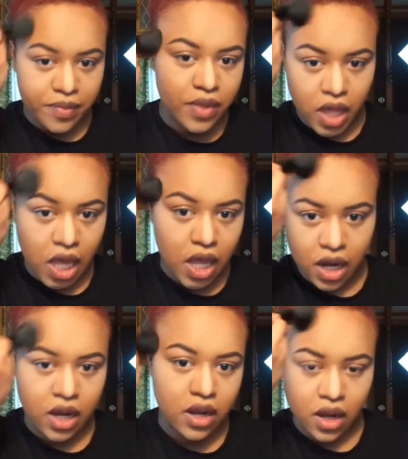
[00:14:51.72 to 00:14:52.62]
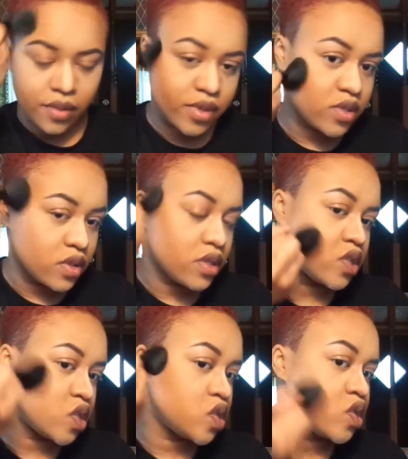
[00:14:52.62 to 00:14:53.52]
And I'm just going to
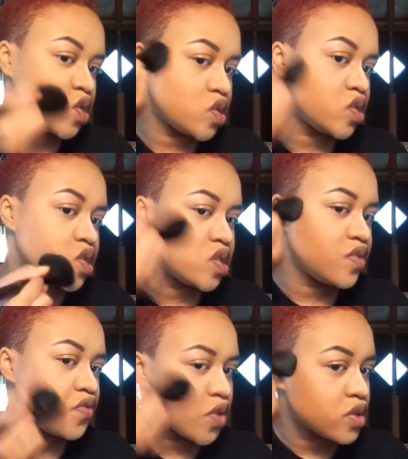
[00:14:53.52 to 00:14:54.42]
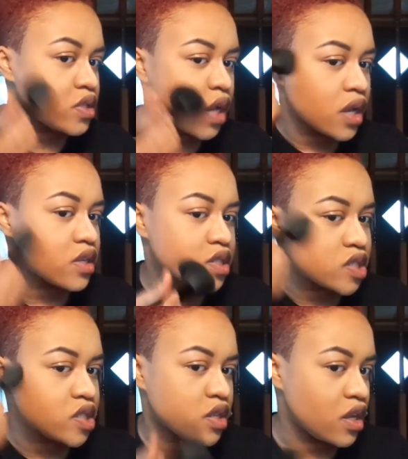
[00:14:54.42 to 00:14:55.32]
first kind of
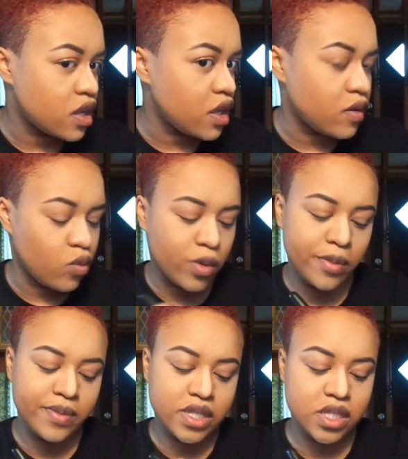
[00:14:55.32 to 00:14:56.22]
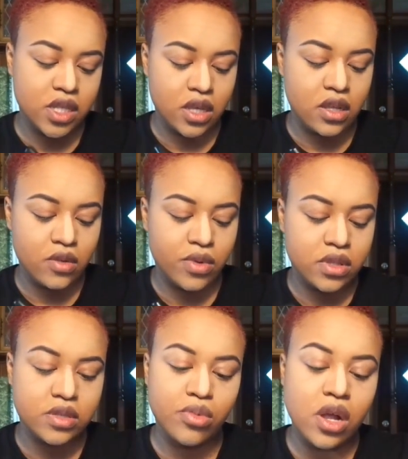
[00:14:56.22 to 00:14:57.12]
just set it and warm up the skin with
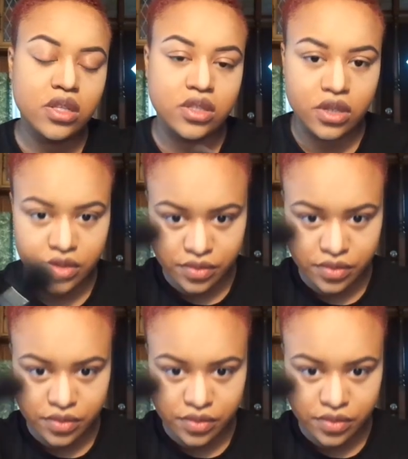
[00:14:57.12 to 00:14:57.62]
this bronzer.